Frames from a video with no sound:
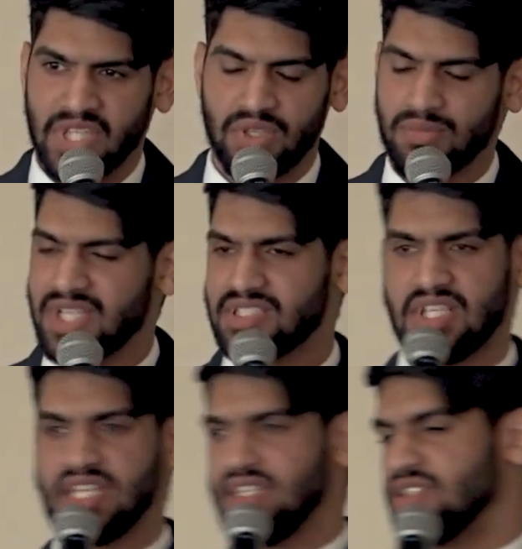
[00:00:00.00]
You might
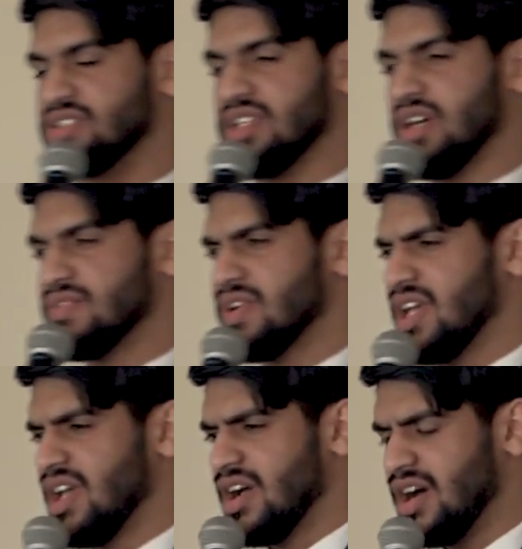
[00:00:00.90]
say to yourself,
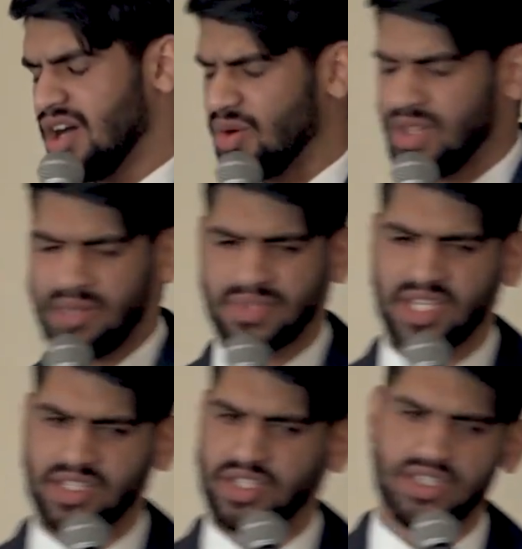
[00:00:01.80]
oh, well, I'm
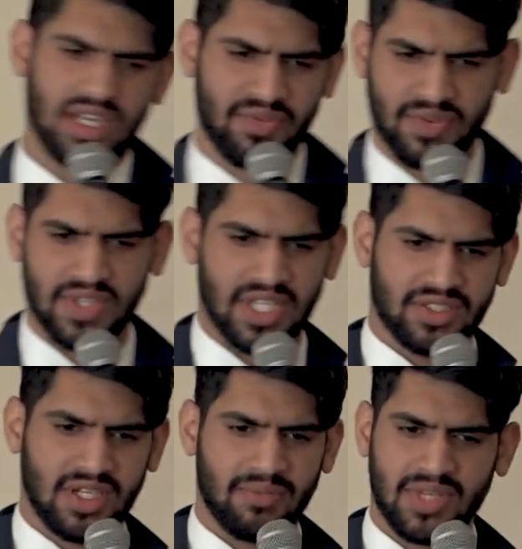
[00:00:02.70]
not good enough for
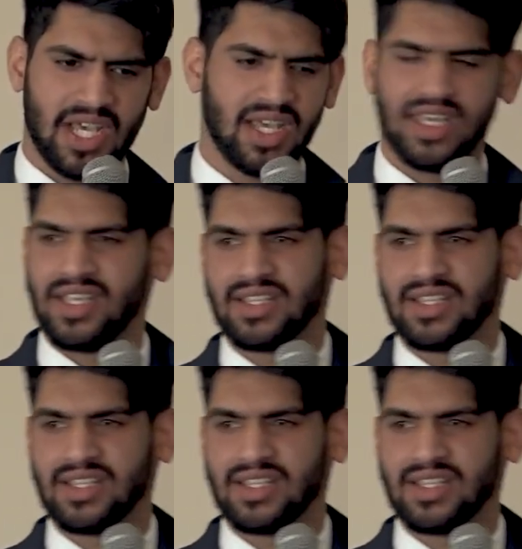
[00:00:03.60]
this, or I'm not.